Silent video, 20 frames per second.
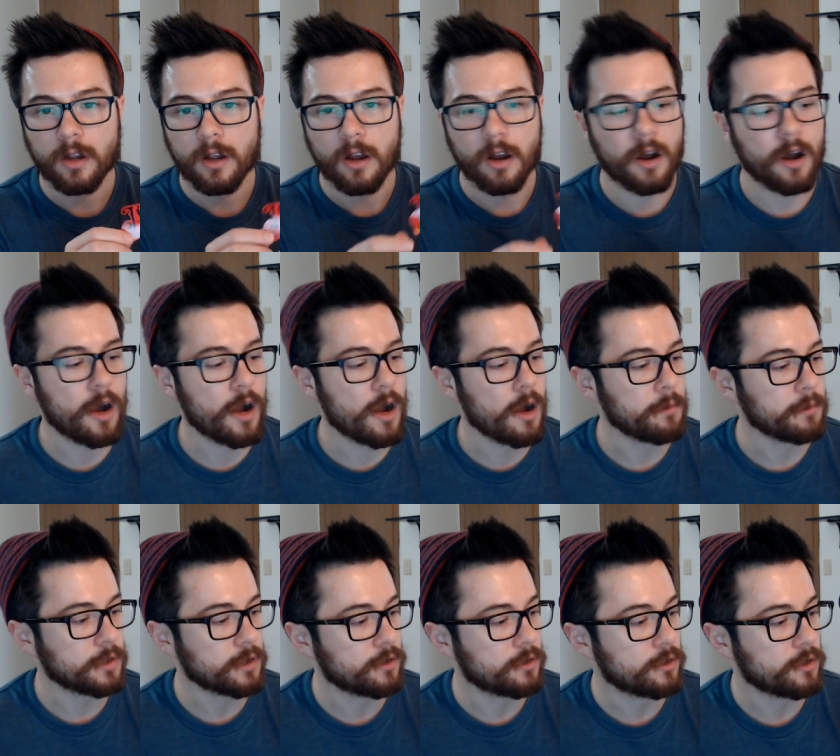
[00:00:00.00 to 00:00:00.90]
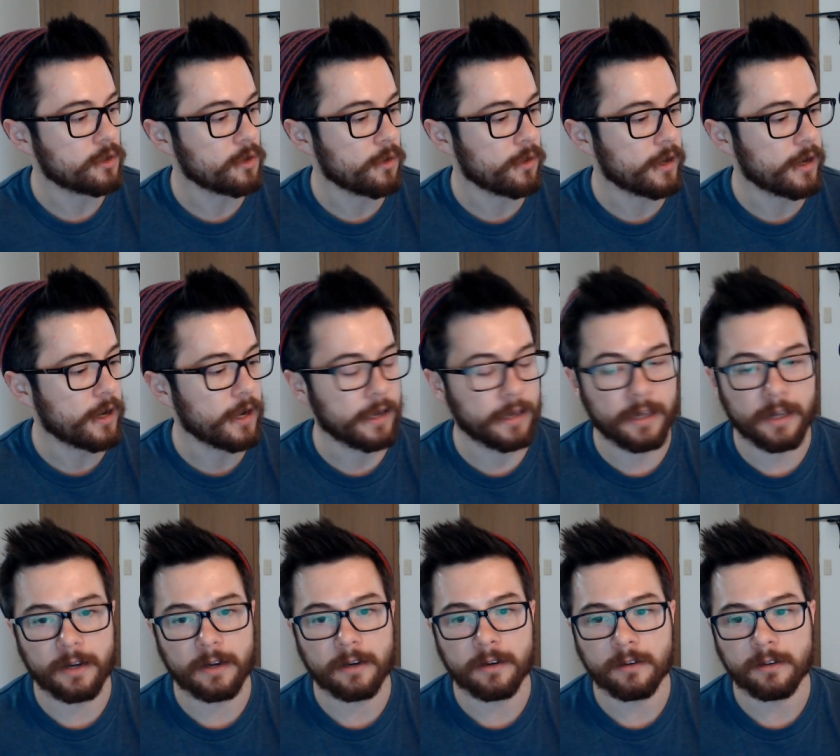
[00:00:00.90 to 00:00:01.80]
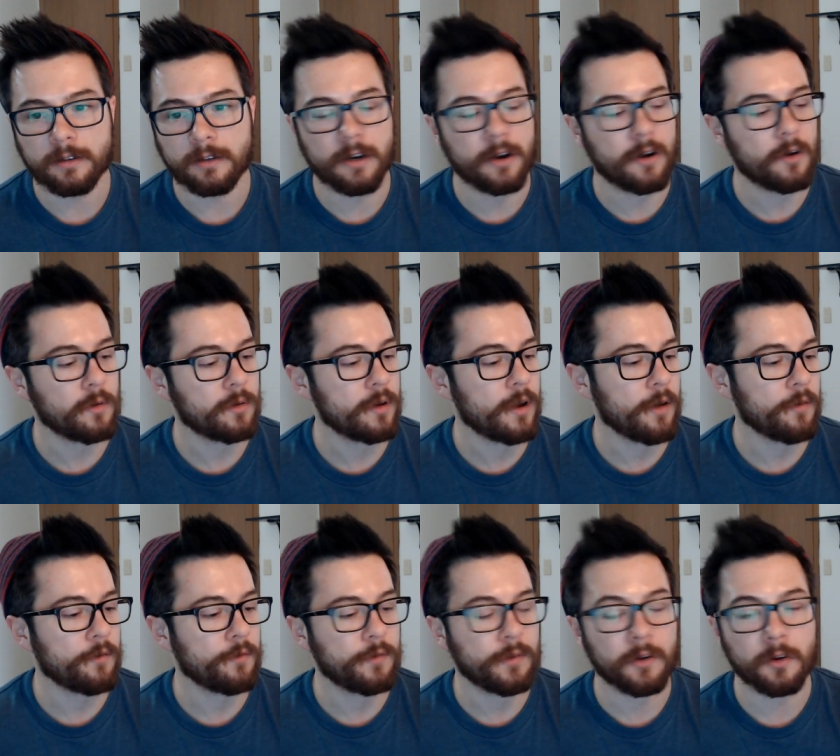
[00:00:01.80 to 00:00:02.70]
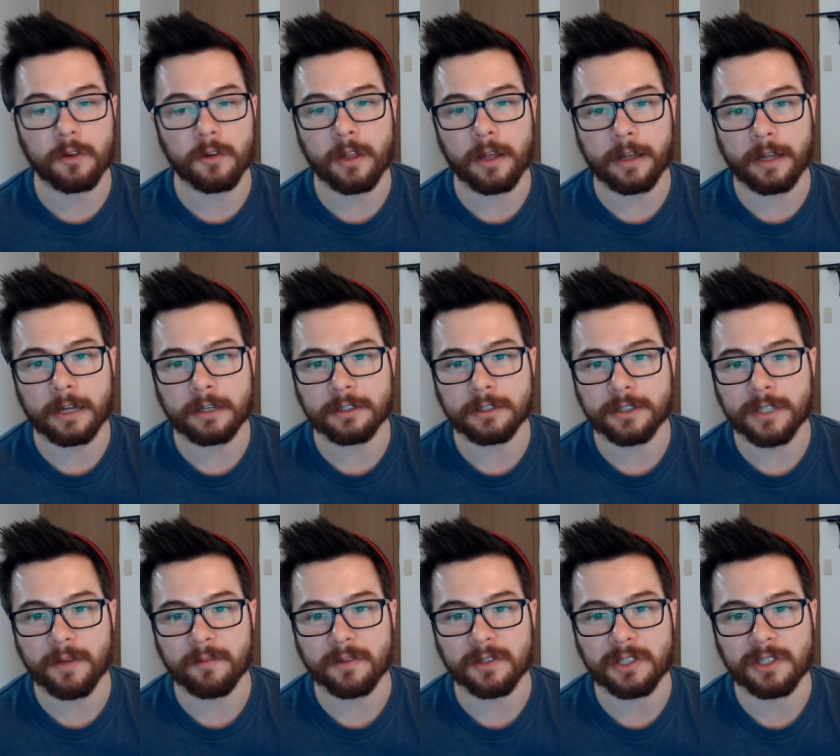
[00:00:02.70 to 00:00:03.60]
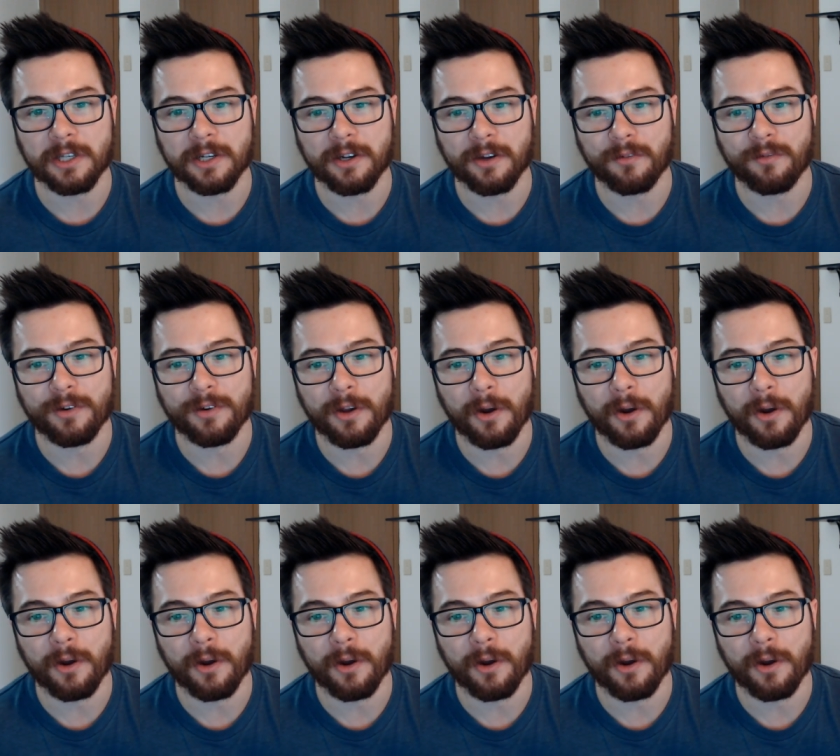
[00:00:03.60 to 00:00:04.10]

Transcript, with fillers: um, so then I can, you know, not feel like I just have the sticker for no